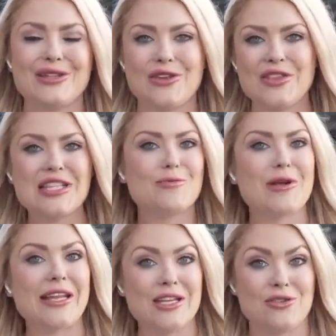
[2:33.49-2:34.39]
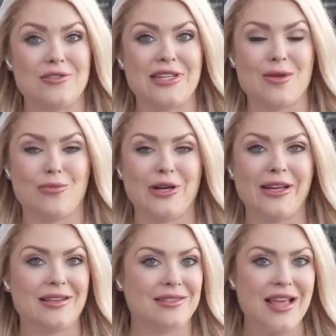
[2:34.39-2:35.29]
So this is pretty interesting,
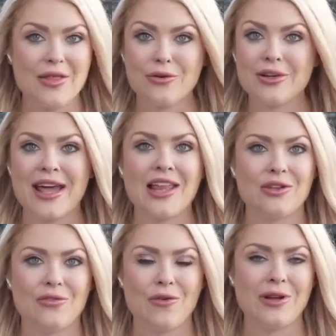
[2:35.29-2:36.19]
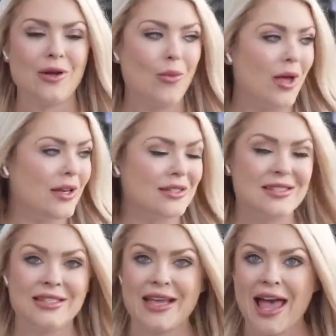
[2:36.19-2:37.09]
Bria. Southern California one,
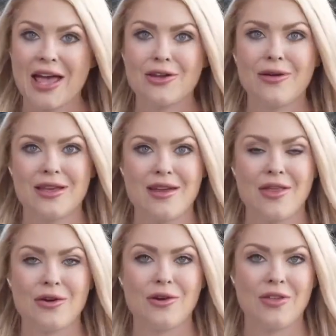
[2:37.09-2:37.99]
Seattle another.